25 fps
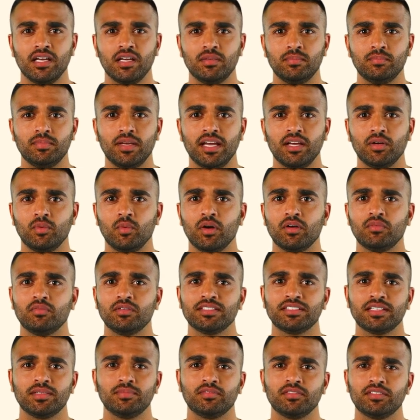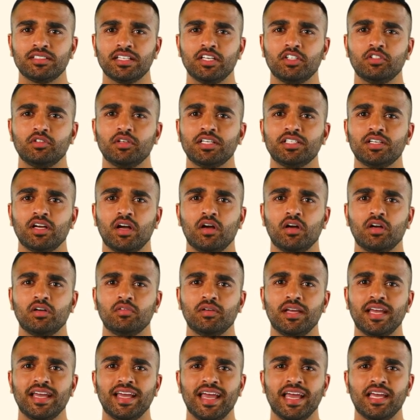Beta-1 receptors increase heart
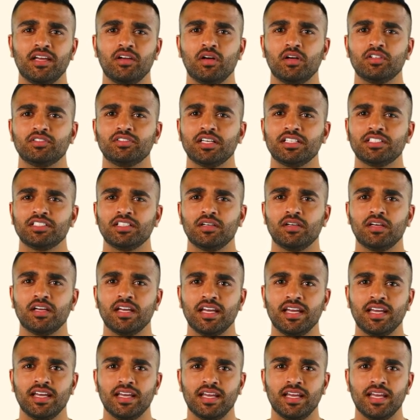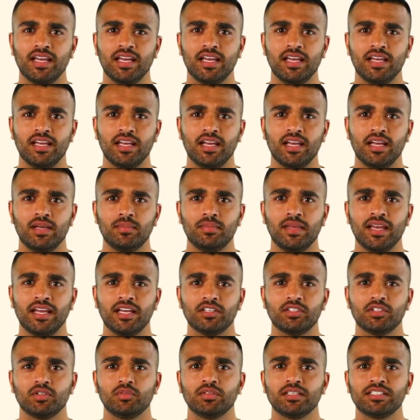rate and contractility.
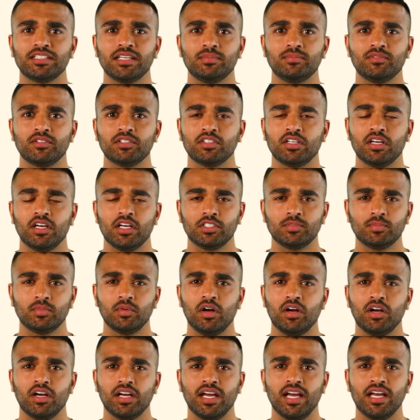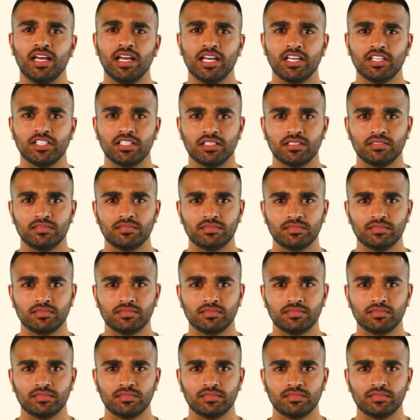Beta-2 receptors cause bronchodilation.